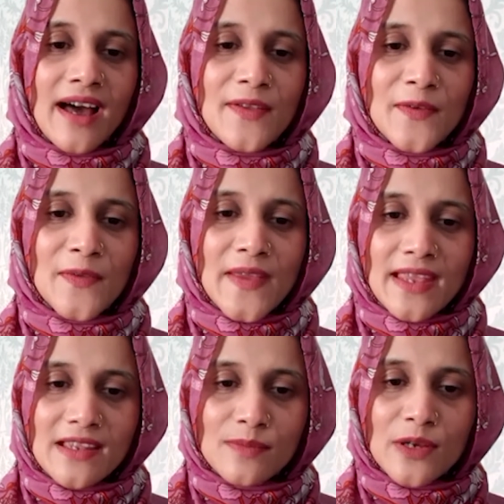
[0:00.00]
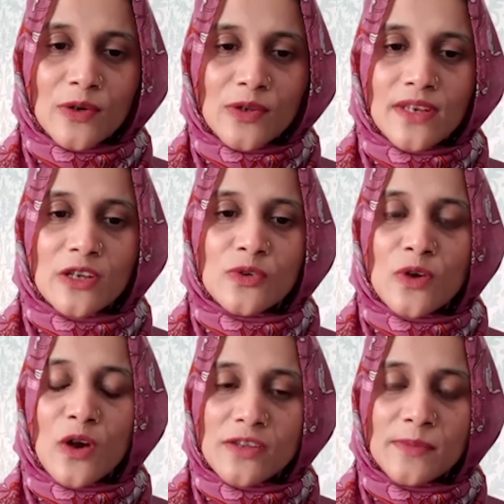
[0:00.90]
Other thing is because when you're
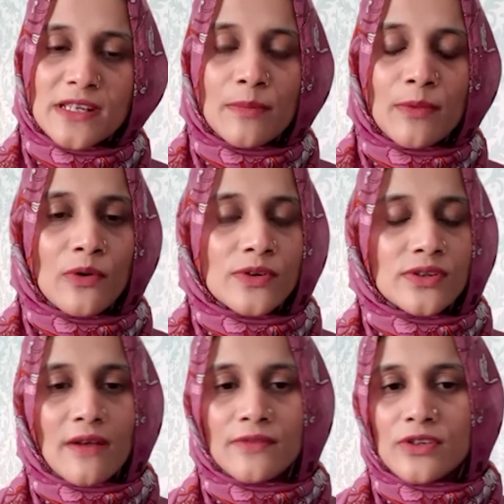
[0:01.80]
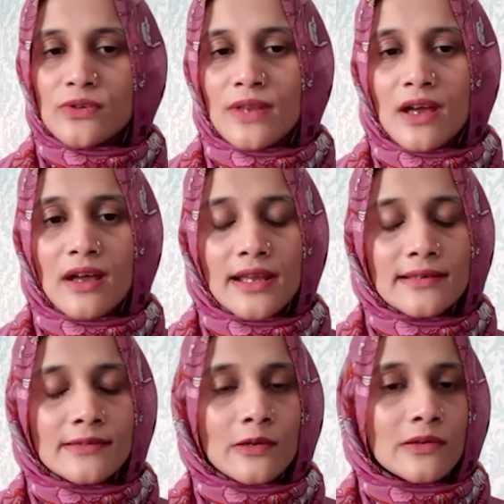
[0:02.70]
doing hospital posts, you have to do
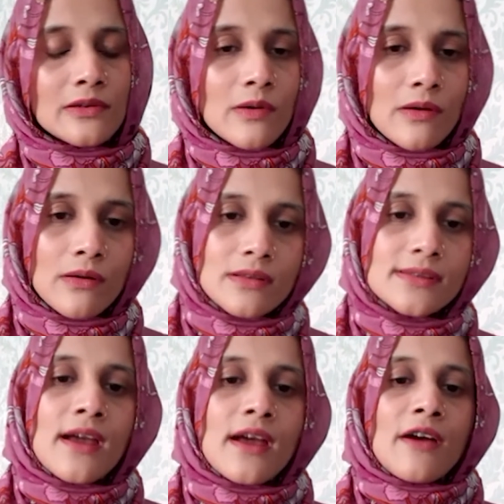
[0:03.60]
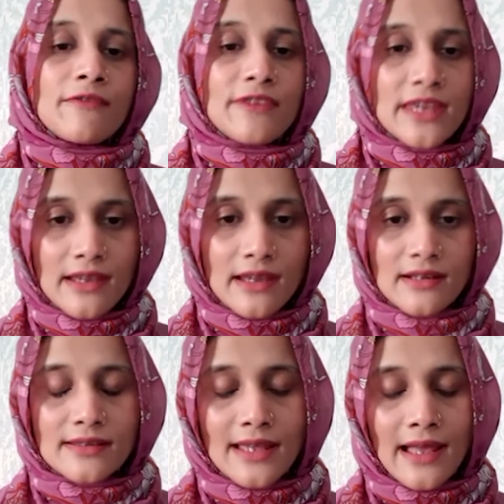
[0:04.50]
nights, on calls,
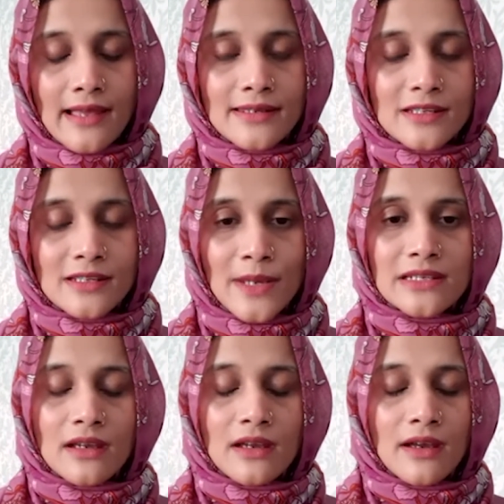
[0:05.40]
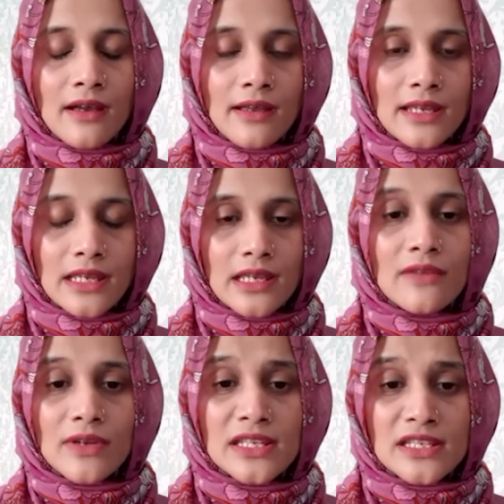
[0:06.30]
weekends, and especially
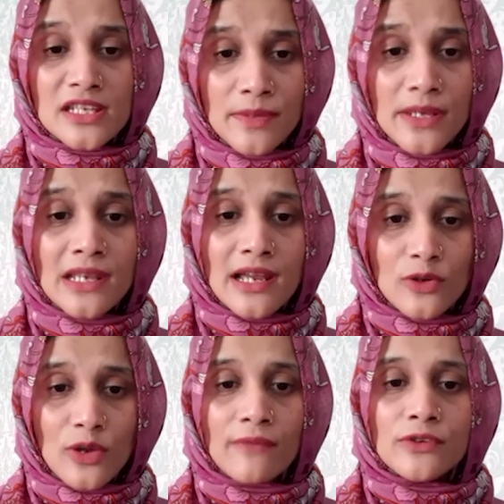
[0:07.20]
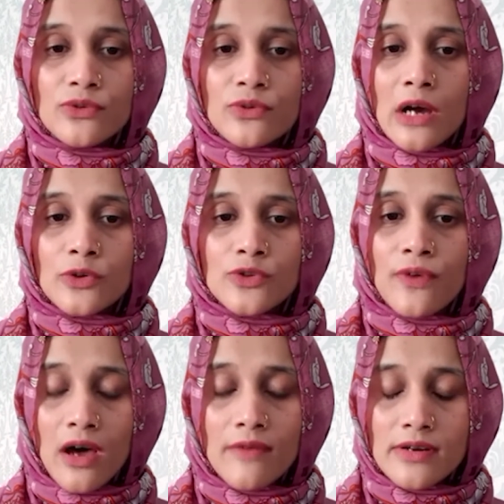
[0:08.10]
even in GP land, you have to do out
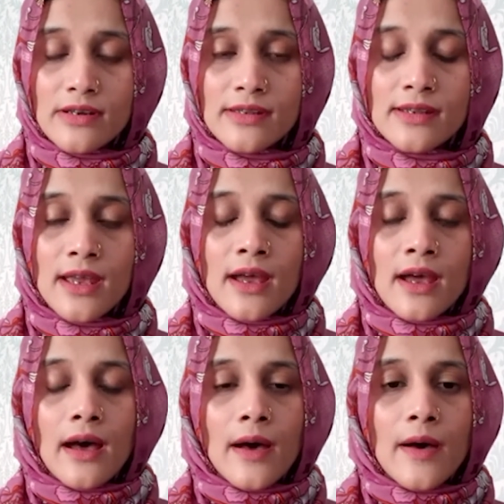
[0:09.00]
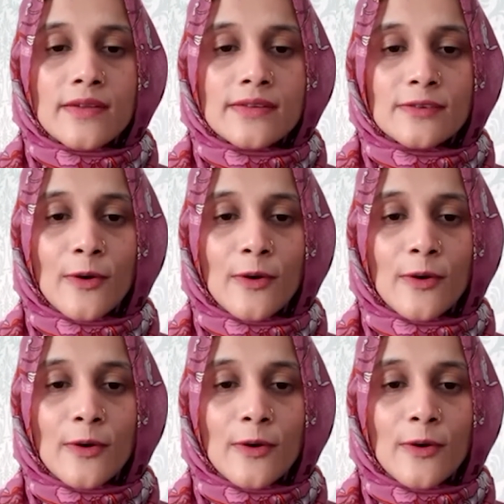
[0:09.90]
of hours. And